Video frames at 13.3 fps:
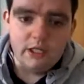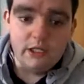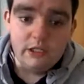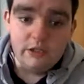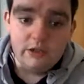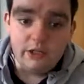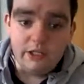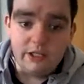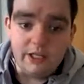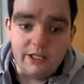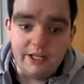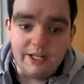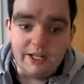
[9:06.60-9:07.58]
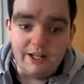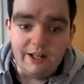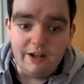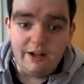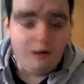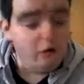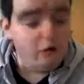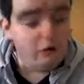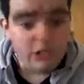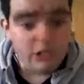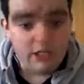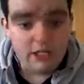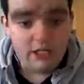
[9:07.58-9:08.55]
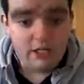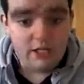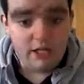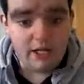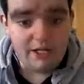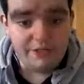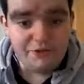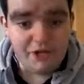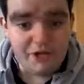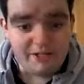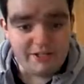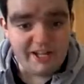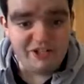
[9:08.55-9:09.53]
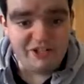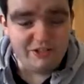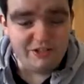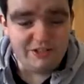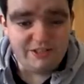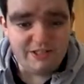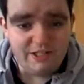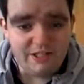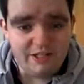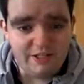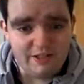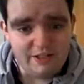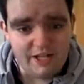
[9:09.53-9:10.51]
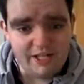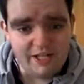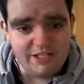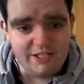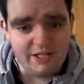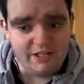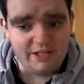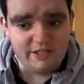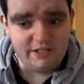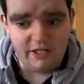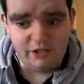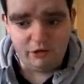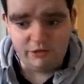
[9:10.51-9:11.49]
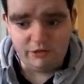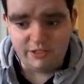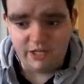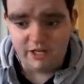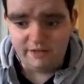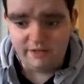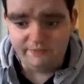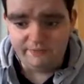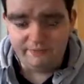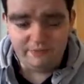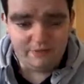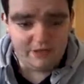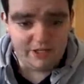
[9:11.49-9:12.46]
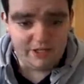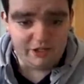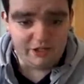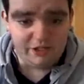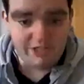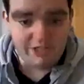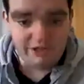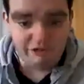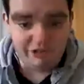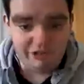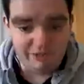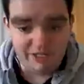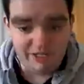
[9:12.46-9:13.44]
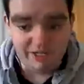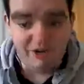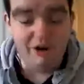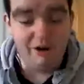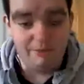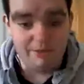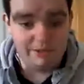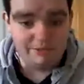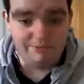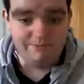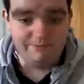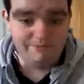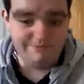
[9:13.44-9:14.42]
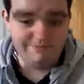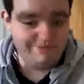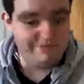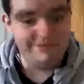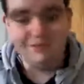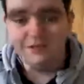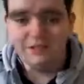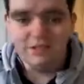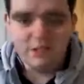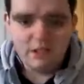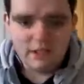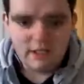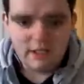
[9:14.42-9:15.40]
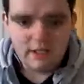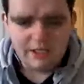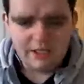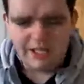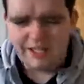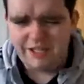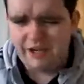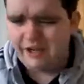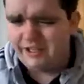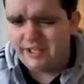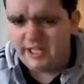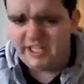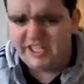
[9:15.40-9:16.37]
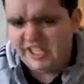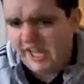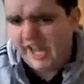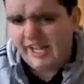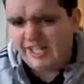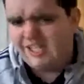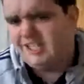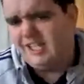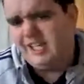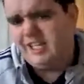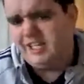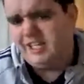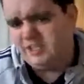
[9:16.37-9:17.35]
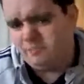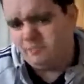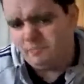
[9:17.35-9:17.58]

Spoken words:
Trying to think. Jack Daniels. That's nice. I know it's not. I know it's not a cream liqueur, but that now I think technically it's bourbon,